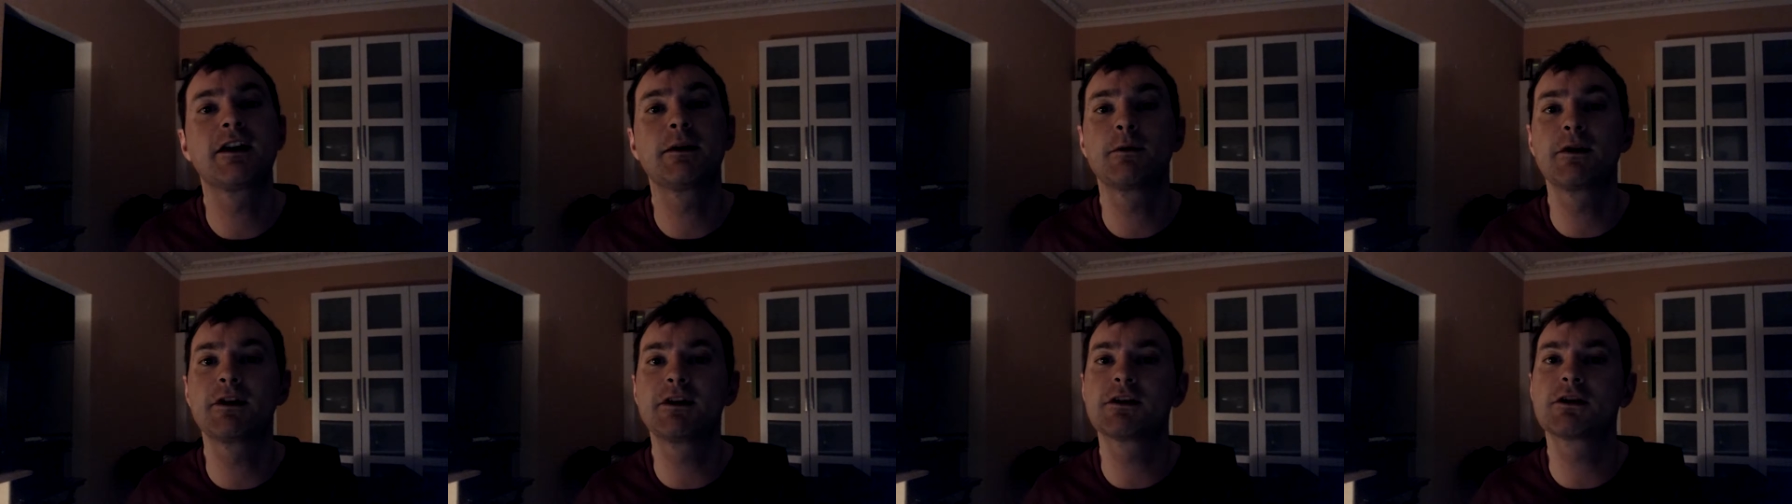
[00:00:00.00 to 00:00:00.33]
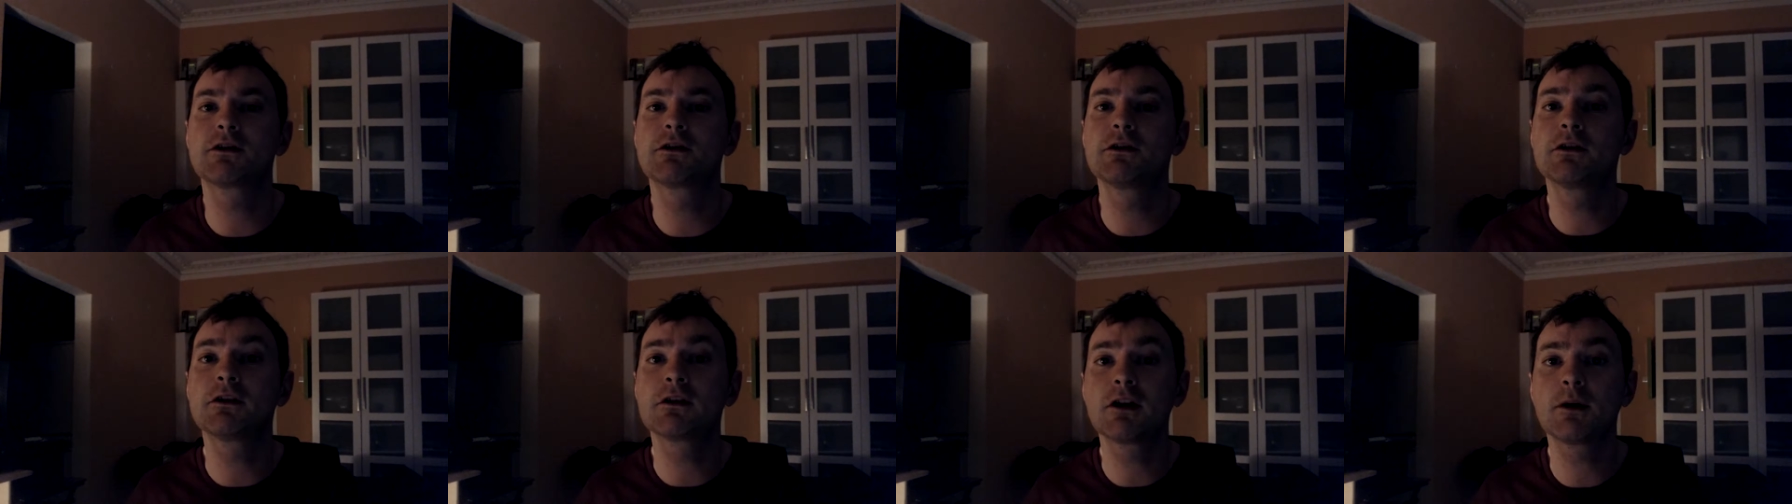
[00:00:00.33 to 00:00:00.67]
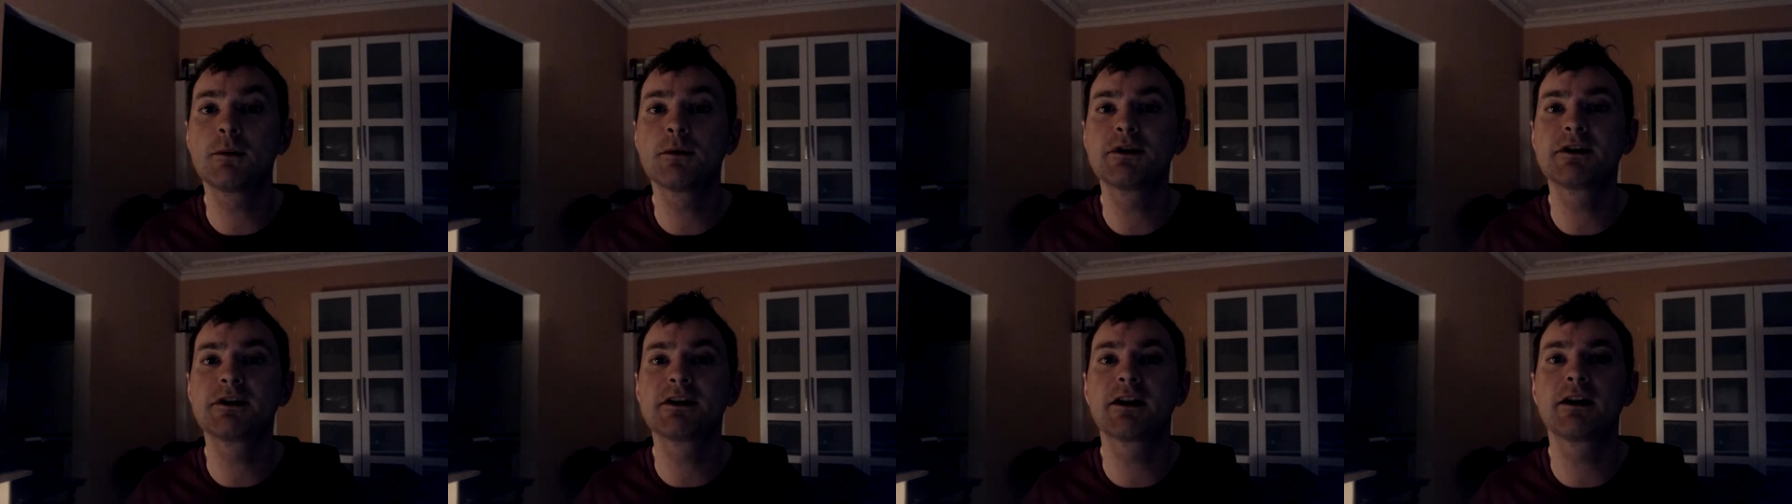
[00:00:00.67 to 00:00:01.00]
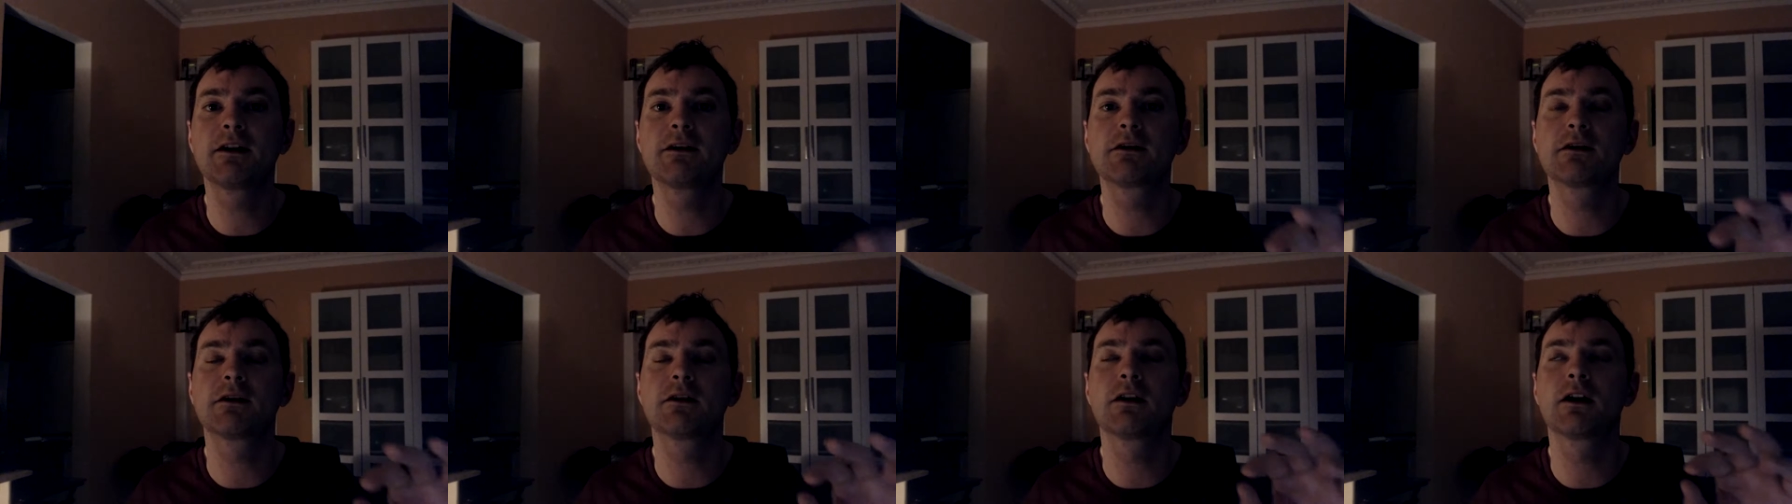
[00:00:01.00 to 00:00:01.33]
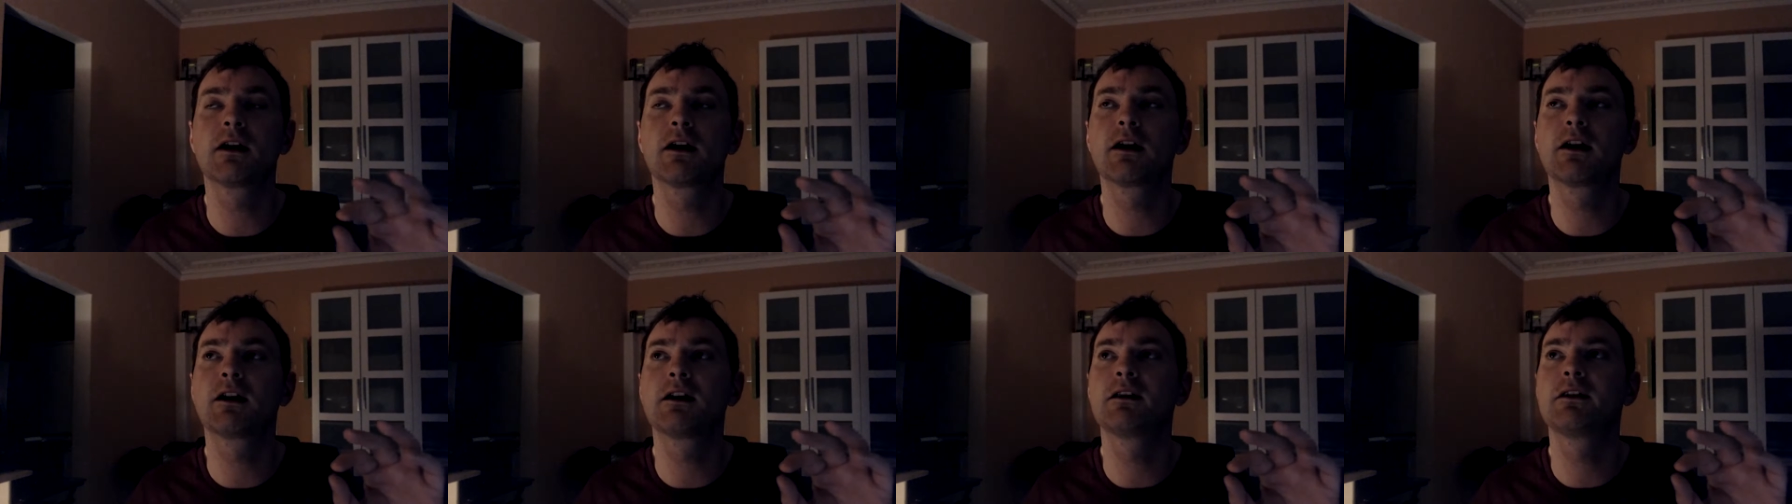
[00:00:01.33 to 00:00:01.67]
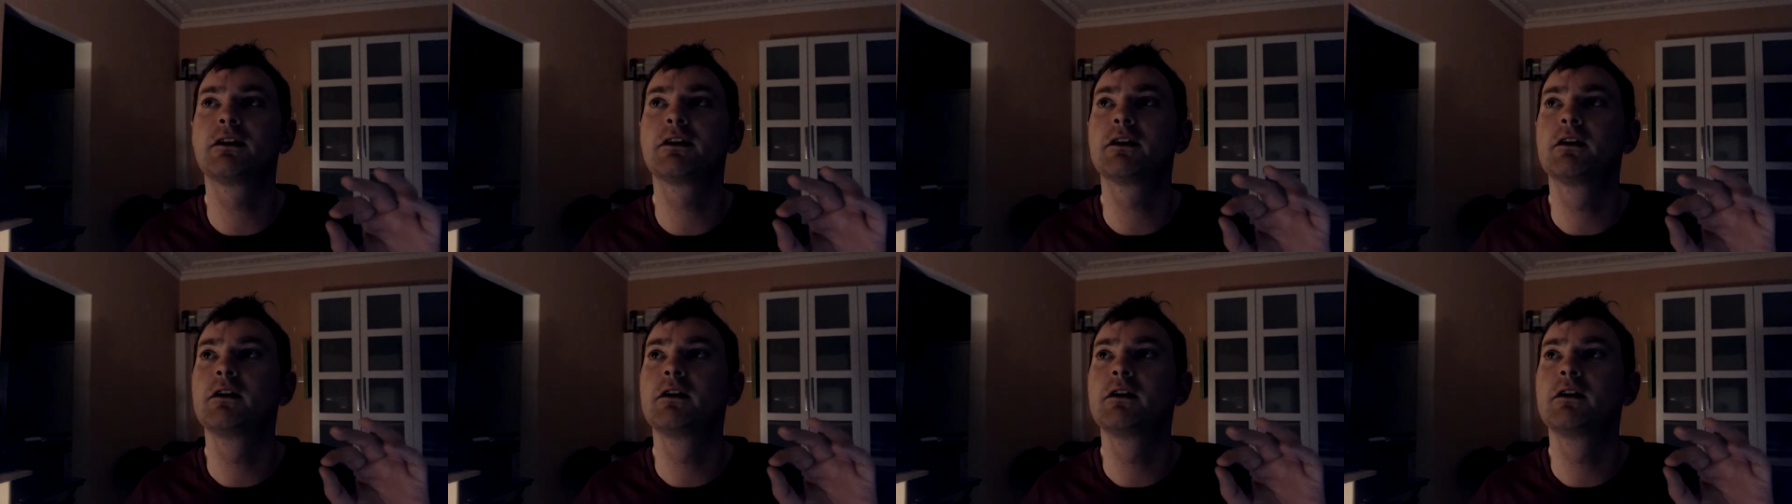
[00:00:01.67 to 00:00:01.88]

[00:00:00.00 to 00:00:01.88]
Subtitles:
but he's a good commentator, and